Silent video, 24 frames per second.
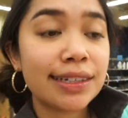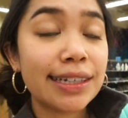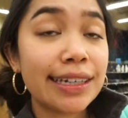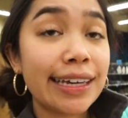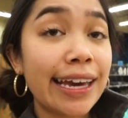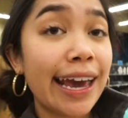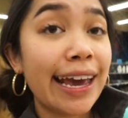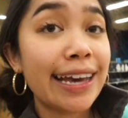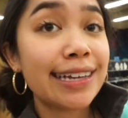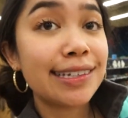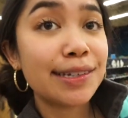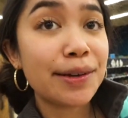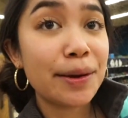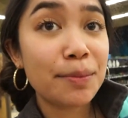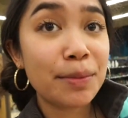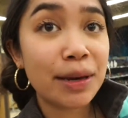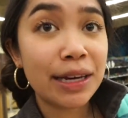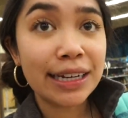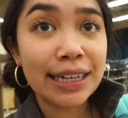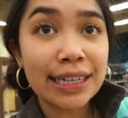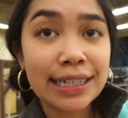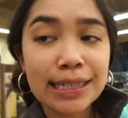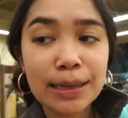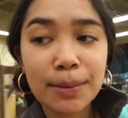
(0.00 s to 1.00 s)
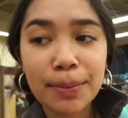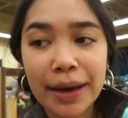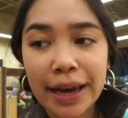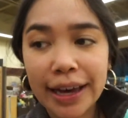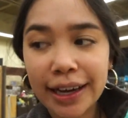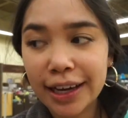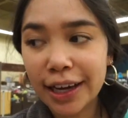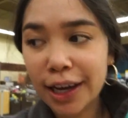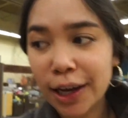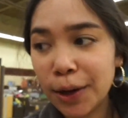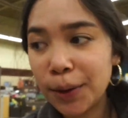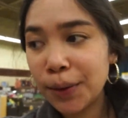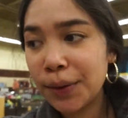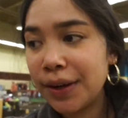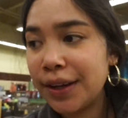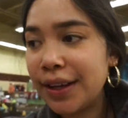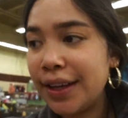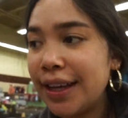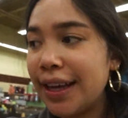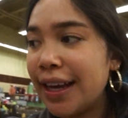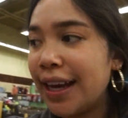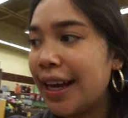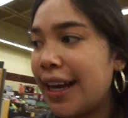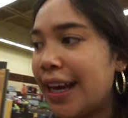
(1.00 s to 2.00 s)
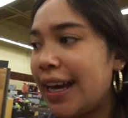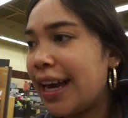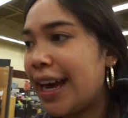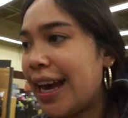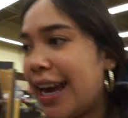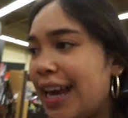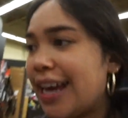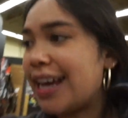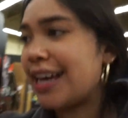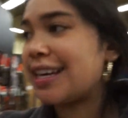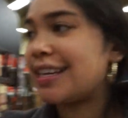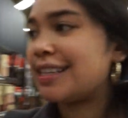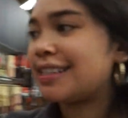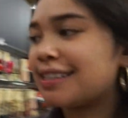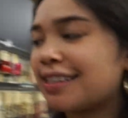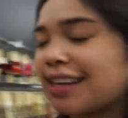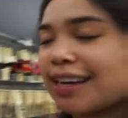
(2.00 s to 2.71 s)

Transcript: Okay, so I made it to Petco and